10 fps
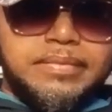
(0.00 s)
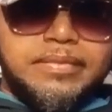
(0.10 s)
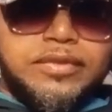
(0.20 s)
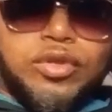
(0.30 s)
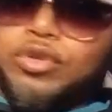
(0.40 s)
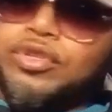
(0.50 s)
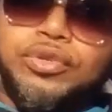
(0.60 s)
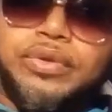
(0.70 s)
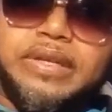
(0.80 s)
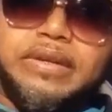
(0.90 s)
or do
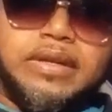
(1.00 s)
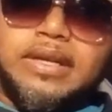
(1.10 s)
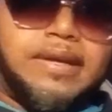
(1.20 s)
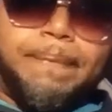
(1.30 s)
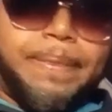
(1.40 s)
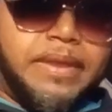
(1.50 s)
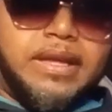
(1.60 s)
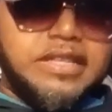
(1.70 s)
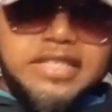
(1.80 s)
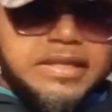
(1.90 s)
you eat?
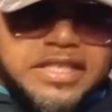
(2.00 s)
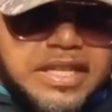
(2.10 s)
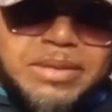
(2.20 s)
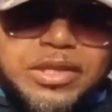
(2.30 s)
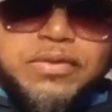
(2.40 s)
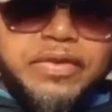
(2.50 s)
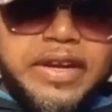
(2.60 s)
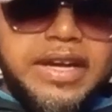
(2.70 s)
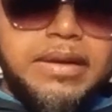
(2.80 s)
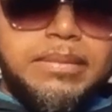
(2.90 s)
It's up to you,
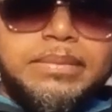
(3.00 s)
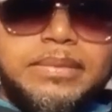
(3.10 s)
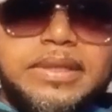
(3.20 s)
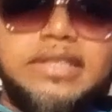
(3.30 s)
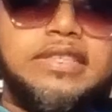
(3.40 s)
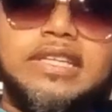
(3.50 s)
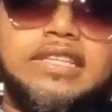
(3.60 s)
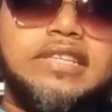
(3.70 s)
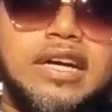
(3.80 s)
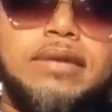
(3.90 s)
fam.
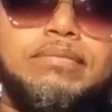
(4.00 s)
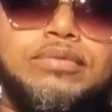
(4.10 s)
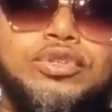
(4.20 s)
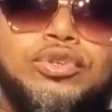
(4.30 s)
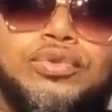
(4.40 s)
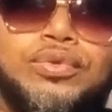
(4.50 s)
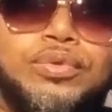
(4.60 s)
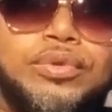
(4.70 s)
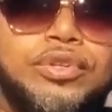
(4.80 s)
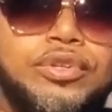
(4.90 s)
It's up
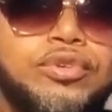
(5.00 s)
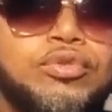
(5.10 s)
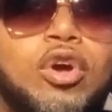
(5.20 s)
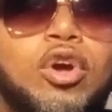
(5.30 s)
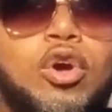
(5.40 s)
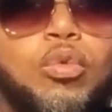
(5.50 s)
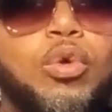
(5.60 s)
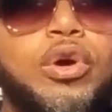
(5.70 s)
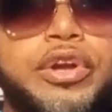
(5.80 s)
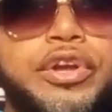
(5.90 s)
to you.
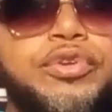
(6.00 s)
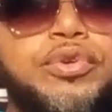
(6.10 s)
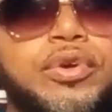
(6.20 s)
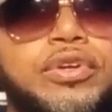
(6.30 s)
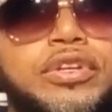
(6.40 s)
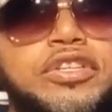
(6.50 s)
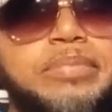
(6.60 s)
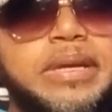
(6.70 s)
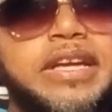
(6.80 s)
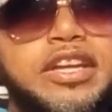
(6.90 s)
What are you going to
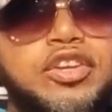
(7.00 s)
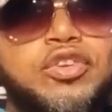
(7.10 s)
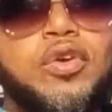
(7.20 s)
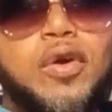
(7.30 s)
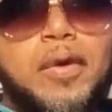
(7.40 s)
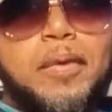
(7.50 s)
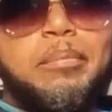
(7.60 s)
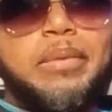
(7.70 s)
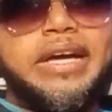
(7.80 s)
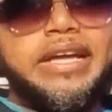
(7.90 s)
spend your
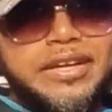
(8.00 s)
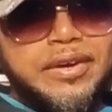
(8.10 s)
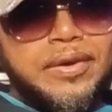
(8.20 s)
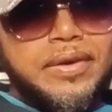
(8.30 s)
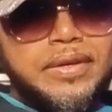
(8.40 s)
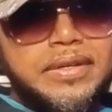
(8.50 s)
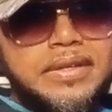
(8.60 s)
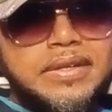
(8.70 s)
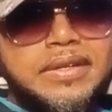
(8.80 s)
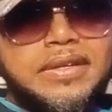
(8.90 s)
money on?
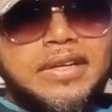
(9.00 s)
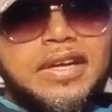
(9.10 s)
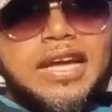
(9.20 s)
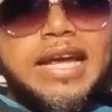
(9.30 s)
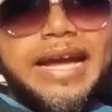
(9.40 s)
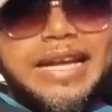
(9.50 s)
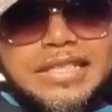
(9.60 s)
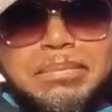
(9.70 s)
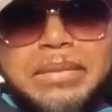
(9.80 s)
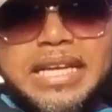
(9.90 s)
And
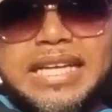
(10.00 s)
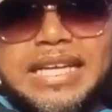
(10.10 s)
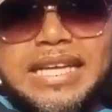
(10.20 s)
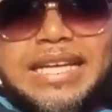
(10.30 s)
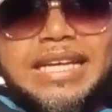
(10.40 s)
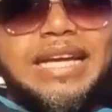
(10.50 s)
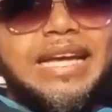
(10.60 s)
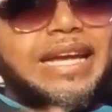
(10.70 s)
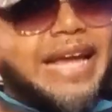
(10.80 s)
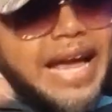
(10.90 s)
to me,
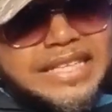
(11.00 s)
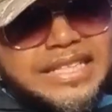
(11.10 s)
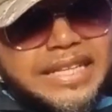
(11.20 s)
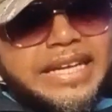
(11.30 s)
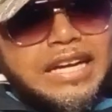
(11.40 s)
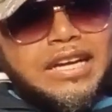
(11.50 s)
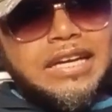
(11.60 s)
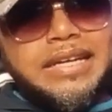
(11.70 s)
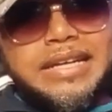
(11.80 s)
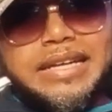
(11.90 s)
Catslair
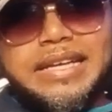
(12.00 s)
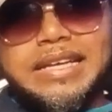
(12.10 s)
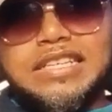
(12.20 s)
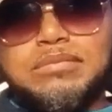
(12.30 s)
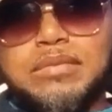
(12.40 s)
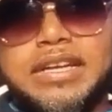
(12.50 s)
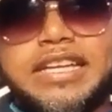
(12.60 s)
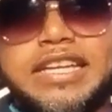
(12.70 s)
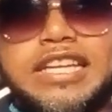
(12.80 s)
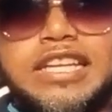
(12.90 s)
is money